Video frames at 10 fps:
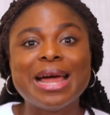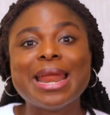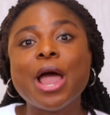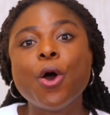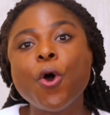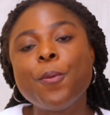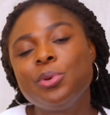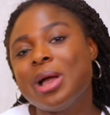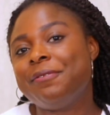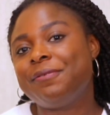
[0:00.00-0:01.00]
And I
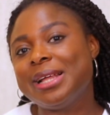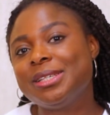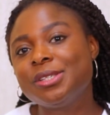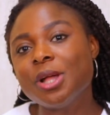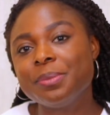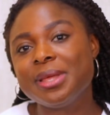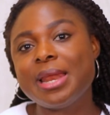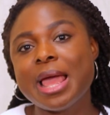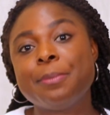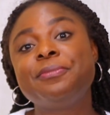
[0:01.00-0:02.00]
hope you have found
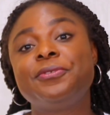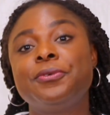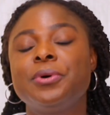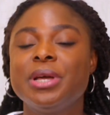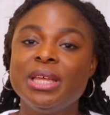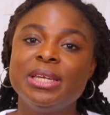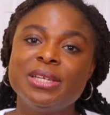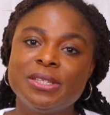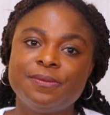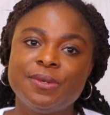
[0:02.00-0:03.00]
something helpful in
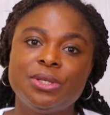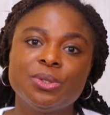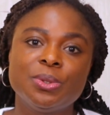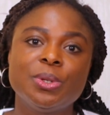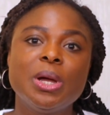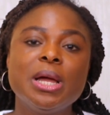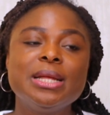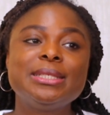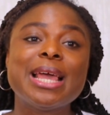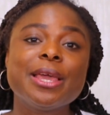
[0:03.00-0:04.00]
this video.
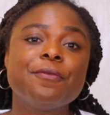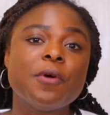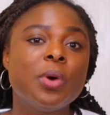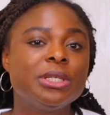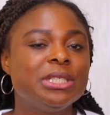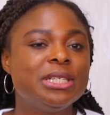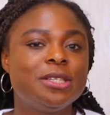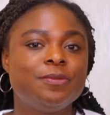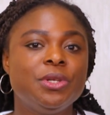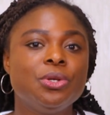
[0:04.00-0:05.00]
Thank you for watching
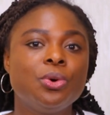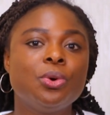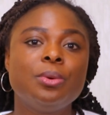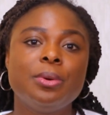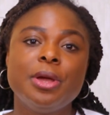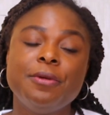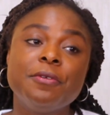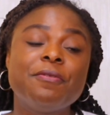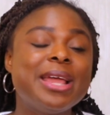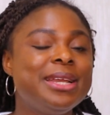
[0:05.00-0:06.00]
this video.
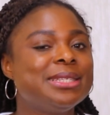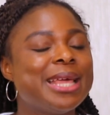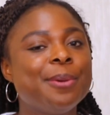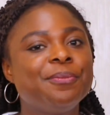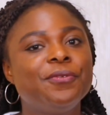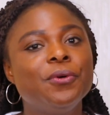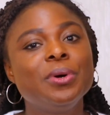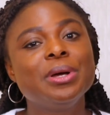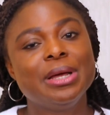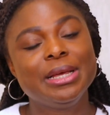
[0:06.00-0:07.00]
If you find it
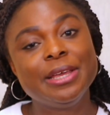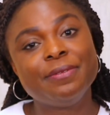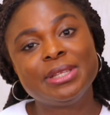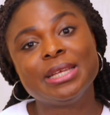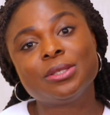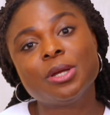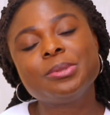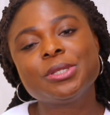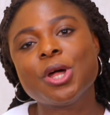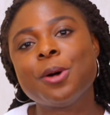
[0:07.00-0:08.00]
helpful, give it a
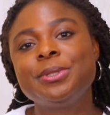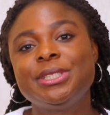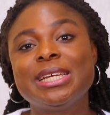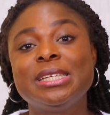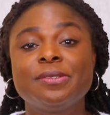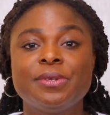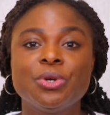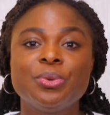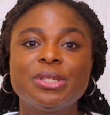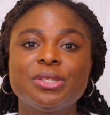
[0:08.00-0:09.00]
thumbs up, share this
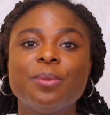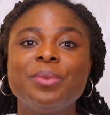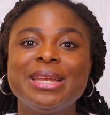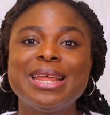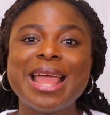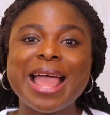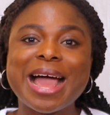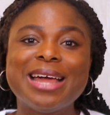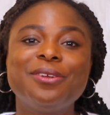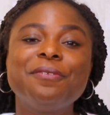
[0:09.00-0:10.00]
video with somebody,
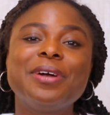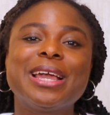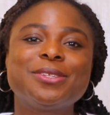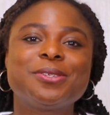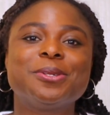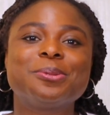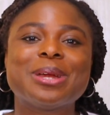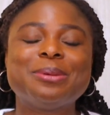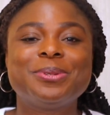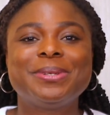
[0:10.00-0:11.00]
and don't forget to
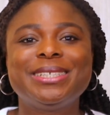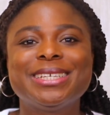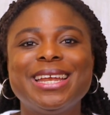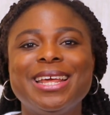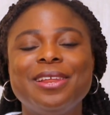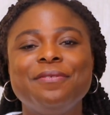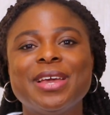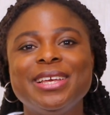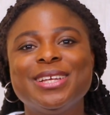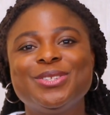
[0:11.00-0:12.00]
subscribe to the channel if
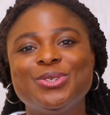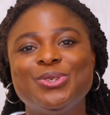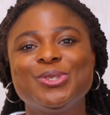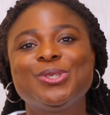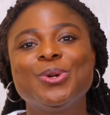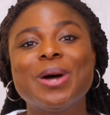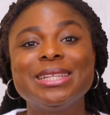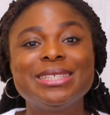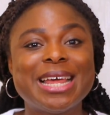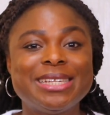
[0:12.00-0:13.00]
you are yet to do so.
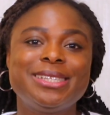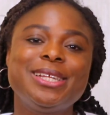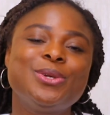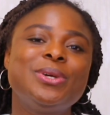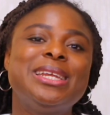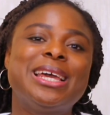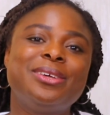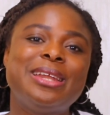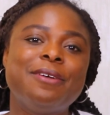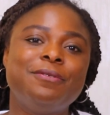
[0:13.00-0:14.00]
Until I see you in
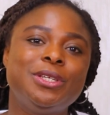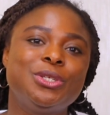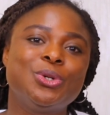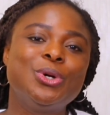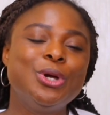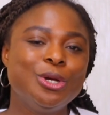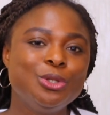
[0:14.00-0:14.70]
another video,